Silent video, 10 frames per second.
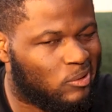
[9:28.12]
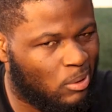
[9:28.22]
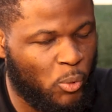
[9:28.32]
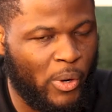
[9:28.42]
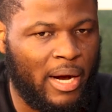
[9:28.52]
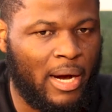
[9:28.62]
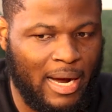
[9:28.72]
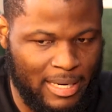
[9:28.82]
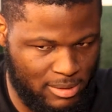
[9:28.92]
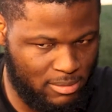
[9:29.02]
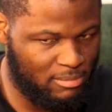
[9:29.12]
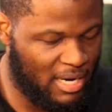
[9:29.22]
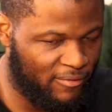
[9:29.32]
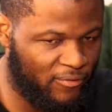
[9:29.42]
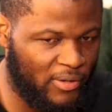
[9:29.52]
Somewhere
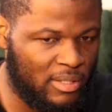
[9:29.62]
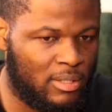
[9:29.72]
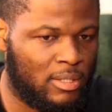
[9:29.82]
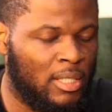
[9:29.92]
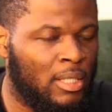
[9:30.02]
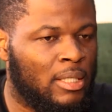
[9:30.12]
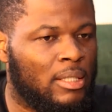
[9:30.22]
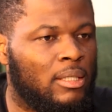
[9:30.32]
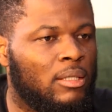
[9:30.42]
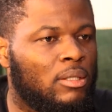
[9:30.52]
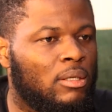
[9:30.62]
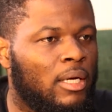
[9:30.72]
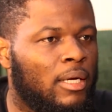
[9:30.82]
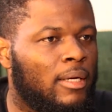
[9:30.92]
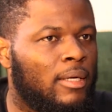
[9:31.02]
I faced
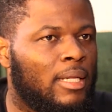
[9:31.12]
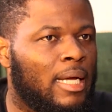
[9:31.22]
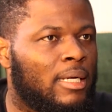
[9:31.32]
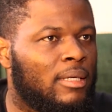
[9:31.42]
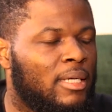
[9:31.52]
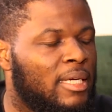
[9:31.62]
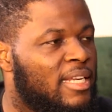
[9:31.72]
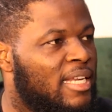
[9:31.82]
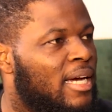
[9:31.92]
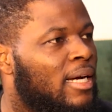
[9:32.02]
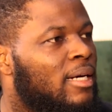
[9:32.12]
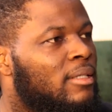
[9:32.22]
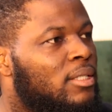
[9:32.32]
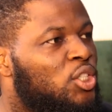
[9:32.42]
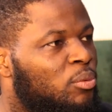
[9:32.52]
a near
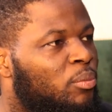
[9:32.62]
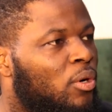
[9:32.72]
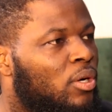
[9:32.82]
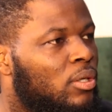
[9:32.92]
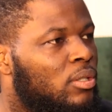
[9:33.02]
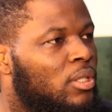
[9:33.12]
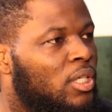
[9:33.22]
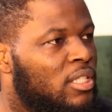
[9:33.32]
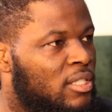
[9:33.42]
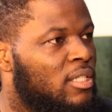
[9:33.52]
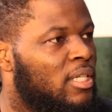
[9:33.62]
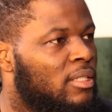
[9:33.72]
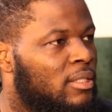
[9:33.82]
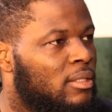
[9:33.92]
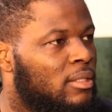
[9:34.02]
Chibok
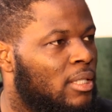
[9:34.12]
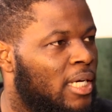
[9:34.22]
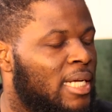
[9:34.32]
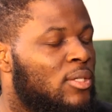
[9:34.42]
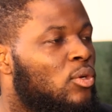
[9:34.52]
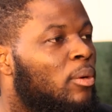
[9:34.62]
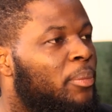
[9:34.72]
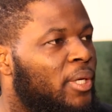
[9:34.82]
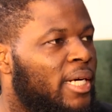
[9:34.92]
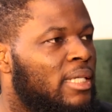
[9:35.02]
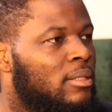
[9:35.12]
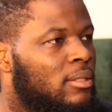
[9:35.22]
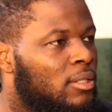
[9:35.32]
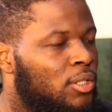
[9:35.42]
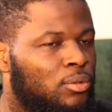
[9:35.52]
incident, and I saw
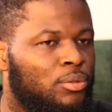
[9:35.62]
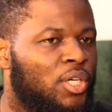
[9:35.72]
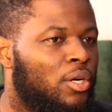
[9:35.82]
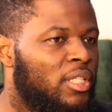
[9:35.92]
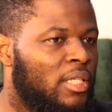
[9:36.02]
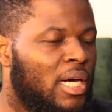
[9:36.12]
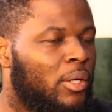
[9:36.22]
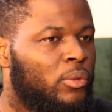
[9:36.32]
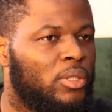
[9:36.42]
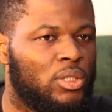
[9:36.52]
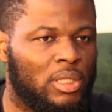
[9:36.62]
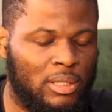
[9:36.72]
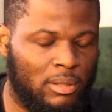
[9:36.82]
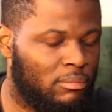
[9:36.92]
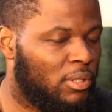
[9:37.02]
parents, run in anguish
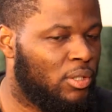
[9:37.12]
and